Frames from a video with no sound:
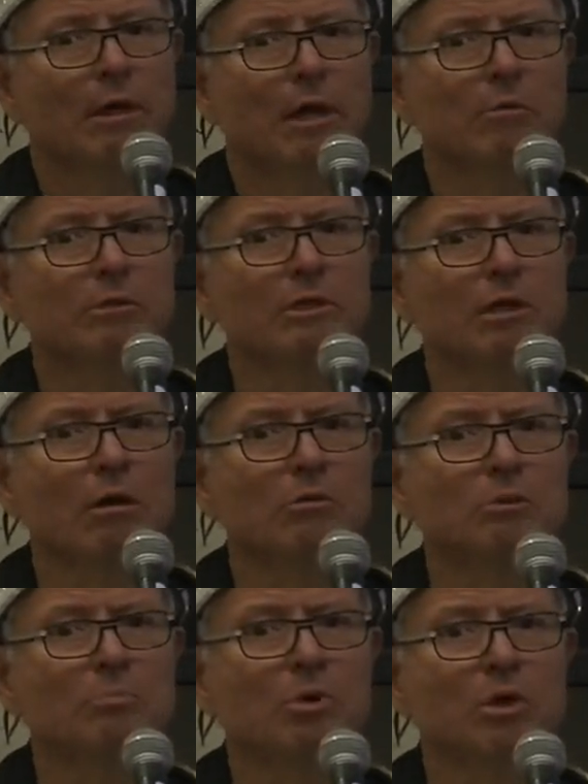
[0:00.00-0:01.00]
I wasn't
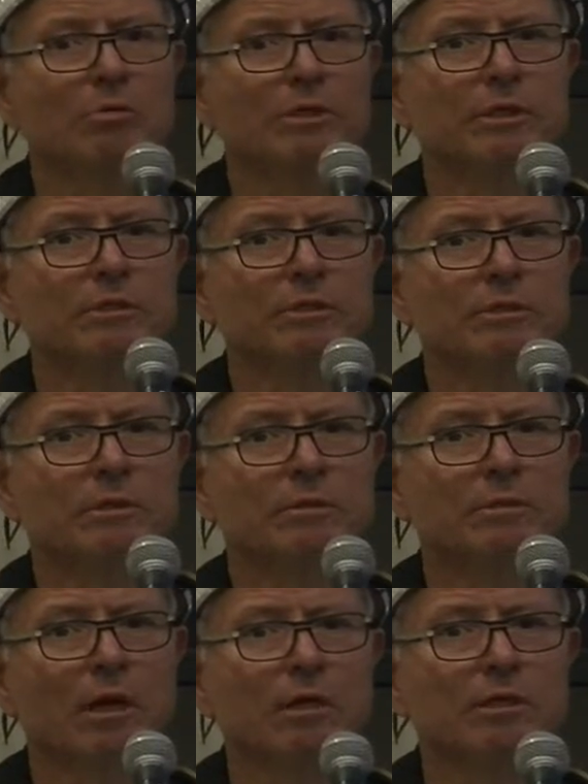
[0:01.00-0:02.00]
always born with this
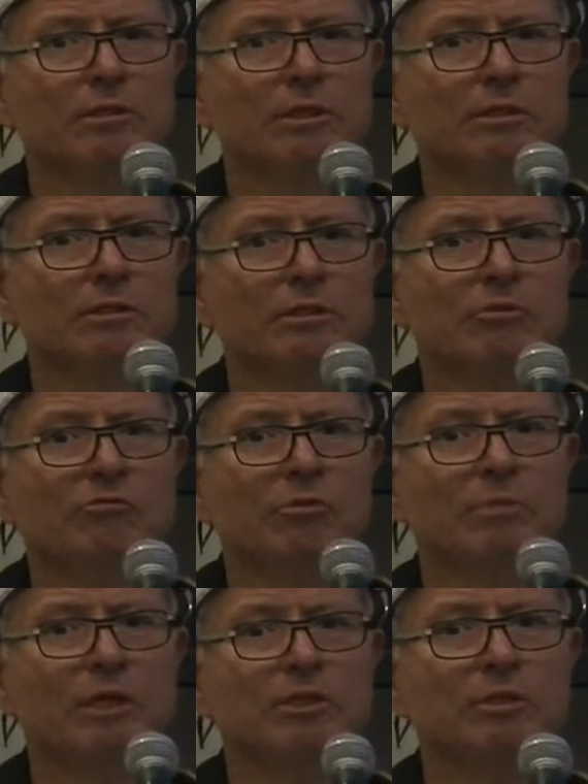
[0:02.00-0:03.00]
knowledge and this
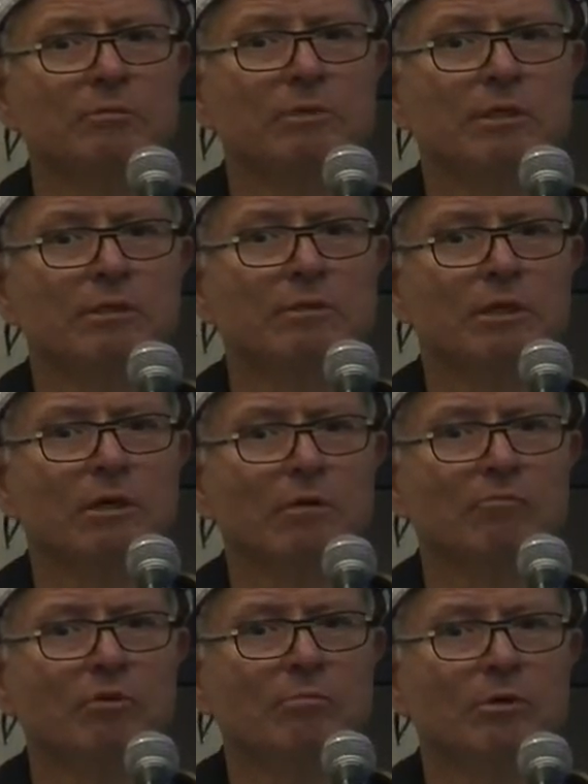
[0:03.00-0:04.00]
information because I
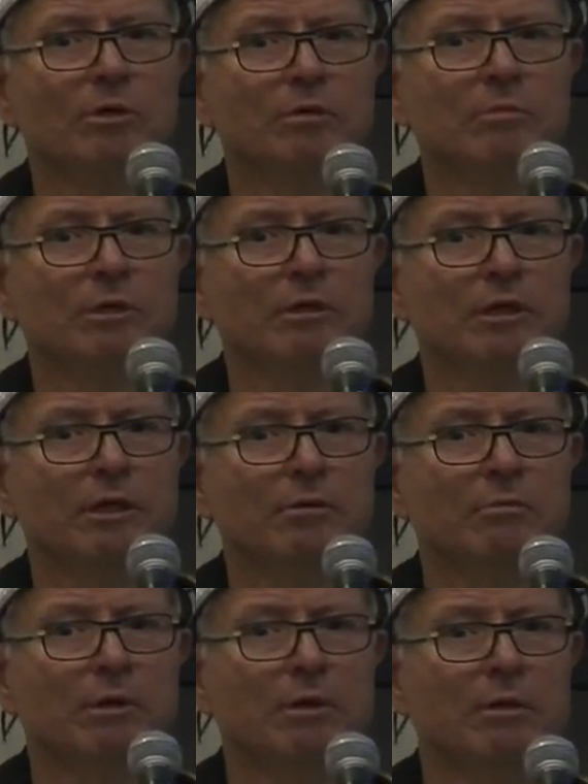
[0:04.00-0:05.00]
come from a community
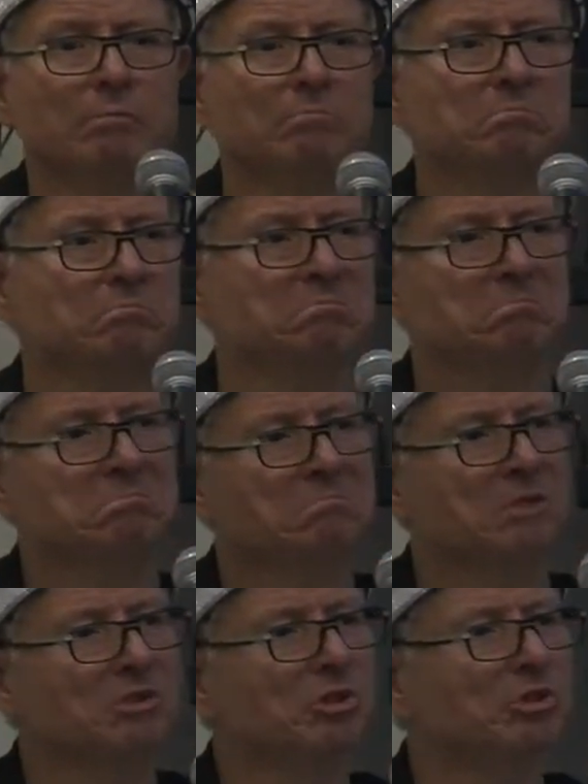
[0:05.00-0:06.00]
where
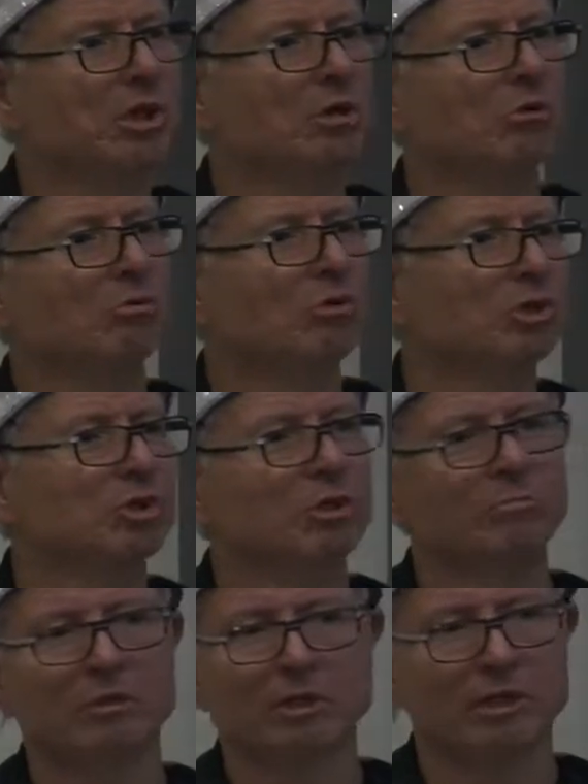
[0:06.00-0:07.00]
the
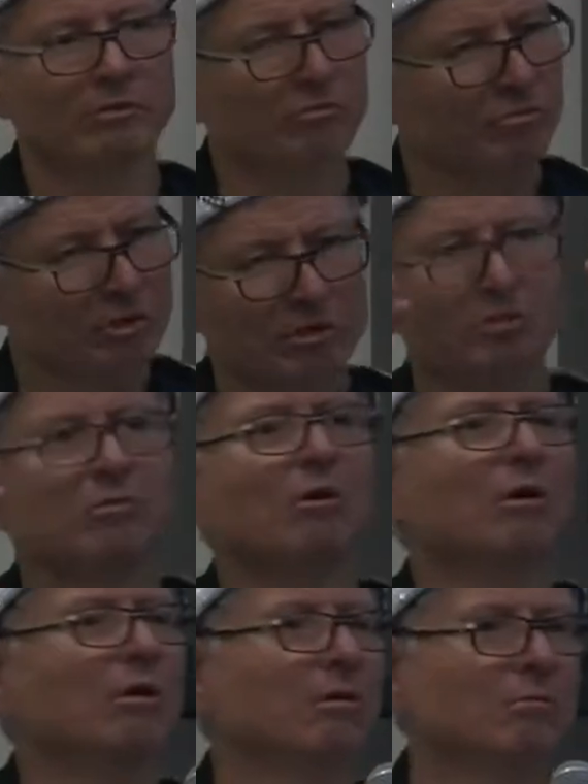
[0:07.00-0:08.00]
Judeo-Christian belief is
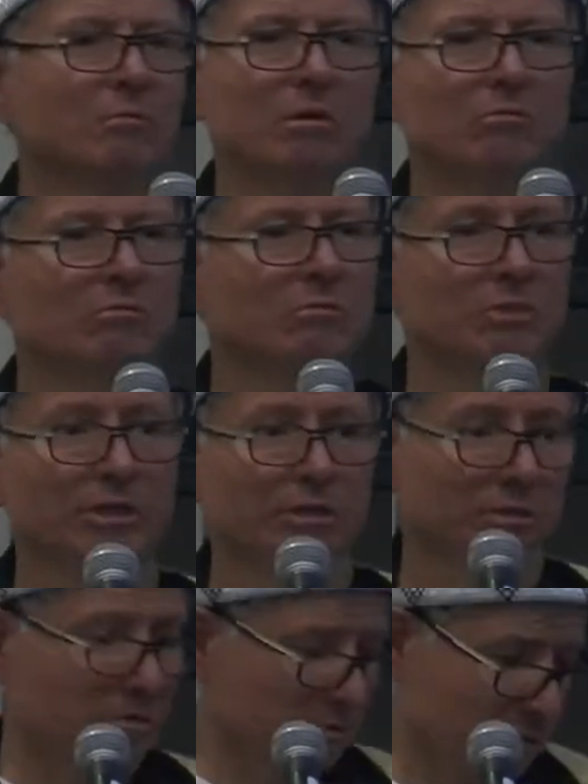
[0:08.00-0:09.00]
all what we
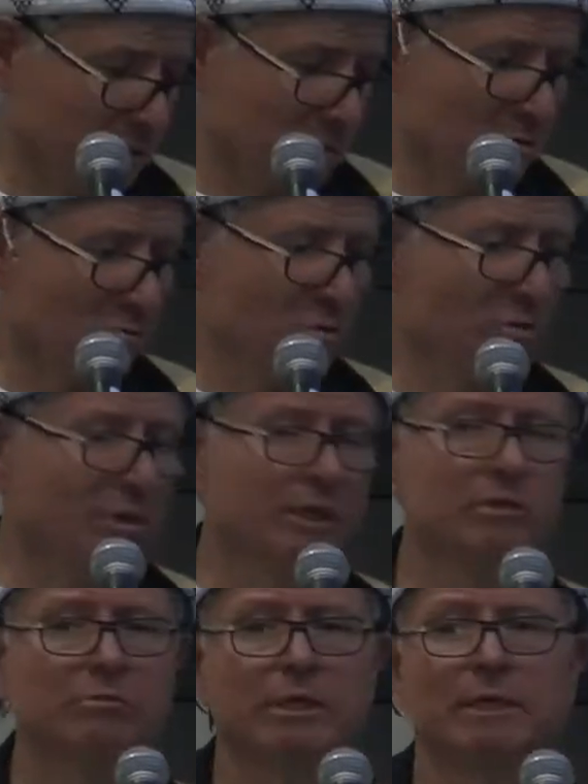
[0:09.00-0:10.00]
were
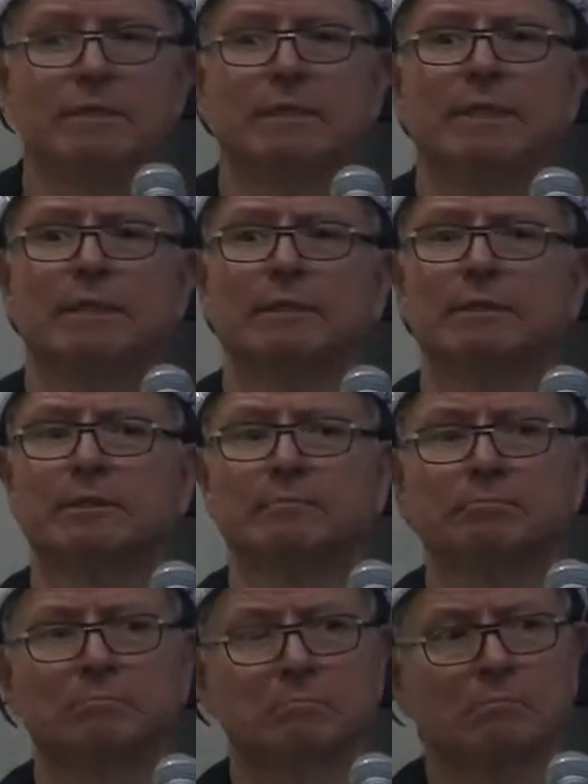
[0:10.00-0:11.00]
raised with as kids.
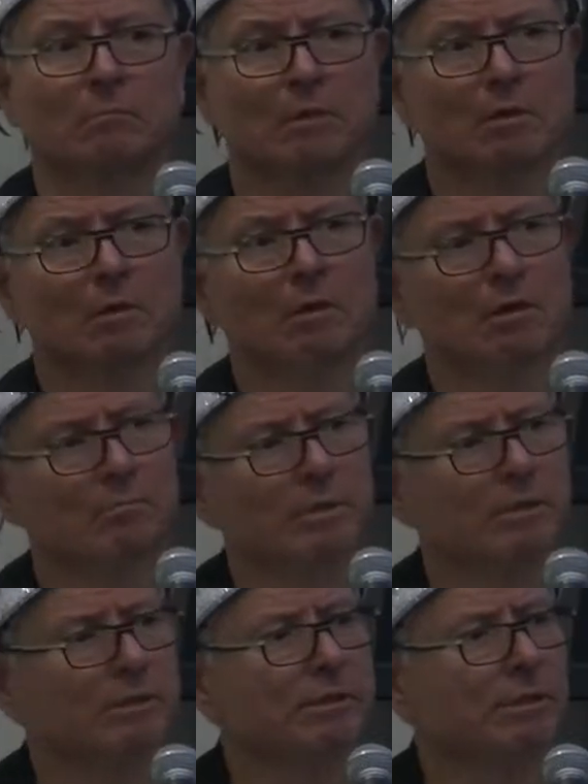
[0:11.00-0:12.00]

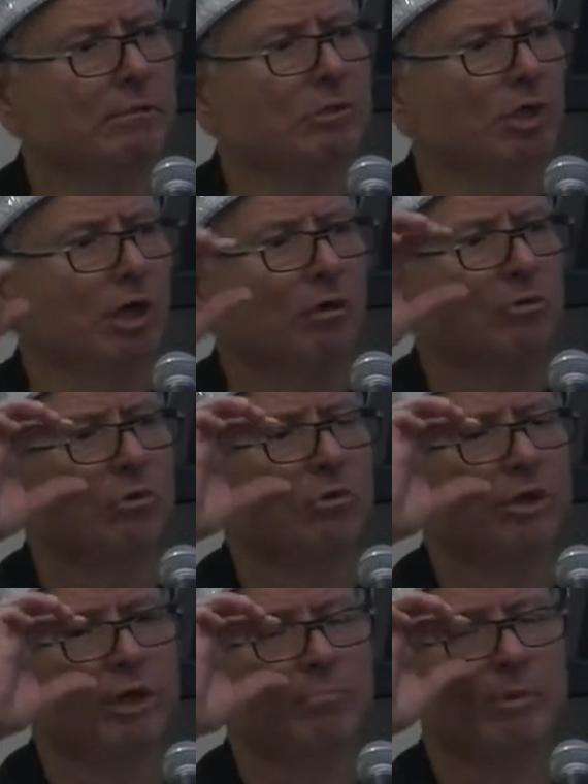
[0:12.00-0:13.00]
But as a young child
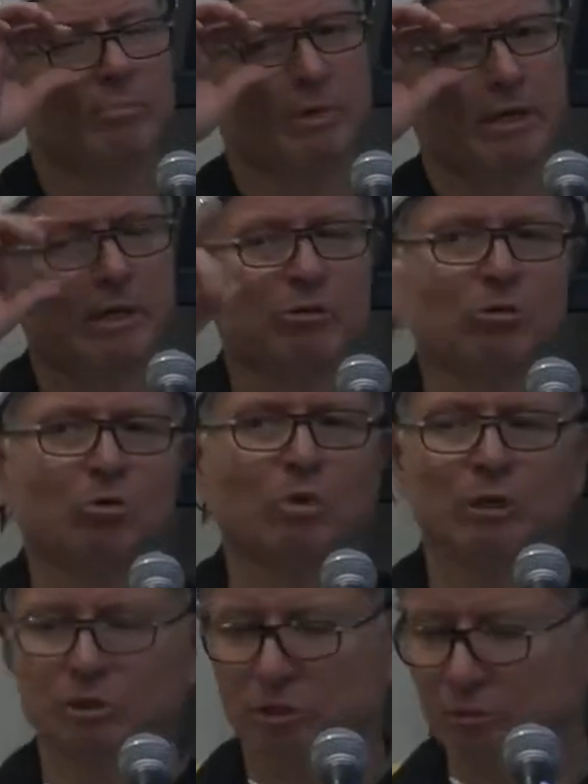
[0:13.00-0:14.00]
growing up, I began to
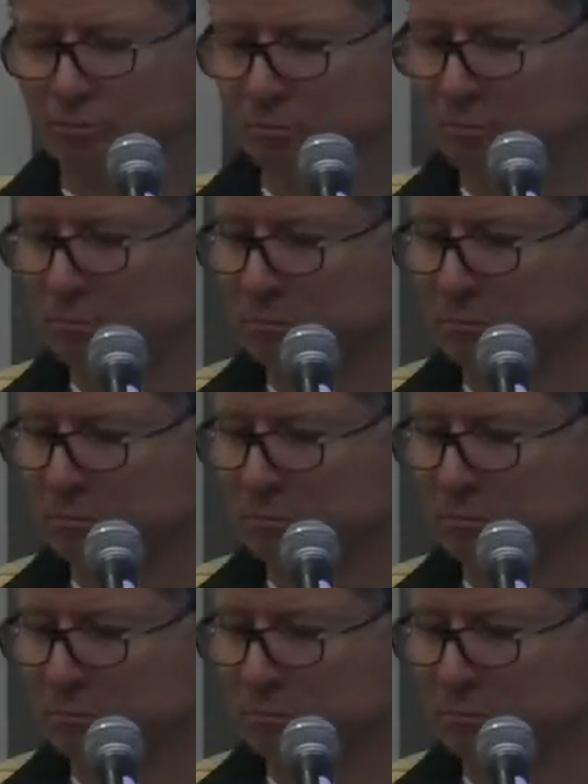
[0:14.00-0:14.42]
question.